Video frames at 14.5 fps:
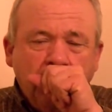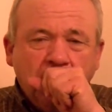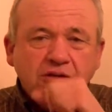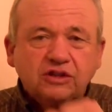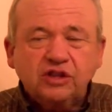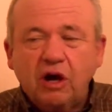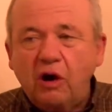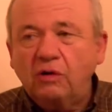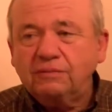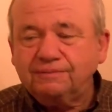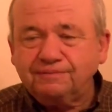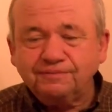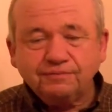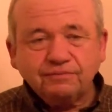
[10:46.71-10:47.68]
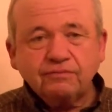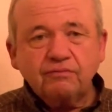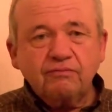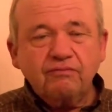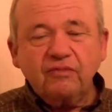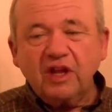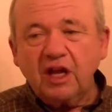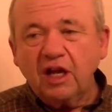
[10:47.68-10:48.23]
So
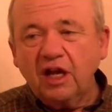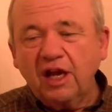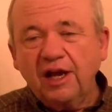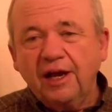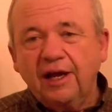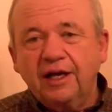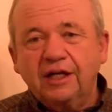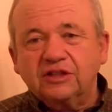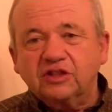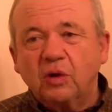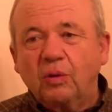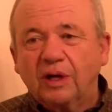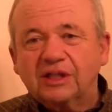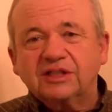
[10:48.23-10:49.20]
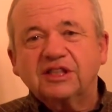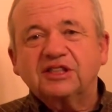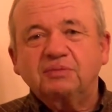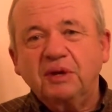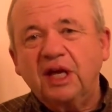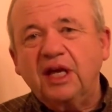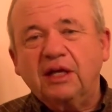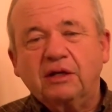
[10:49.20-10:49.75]
what does this
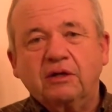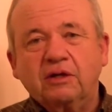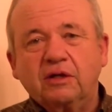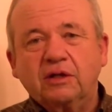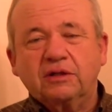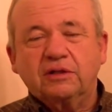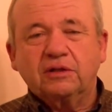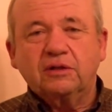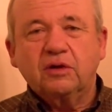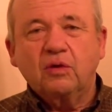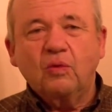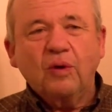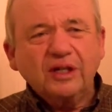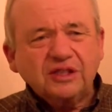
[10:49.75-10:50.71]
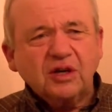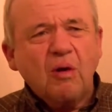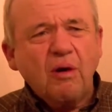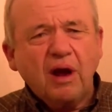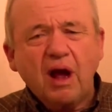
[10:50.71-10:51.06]
mean? What's going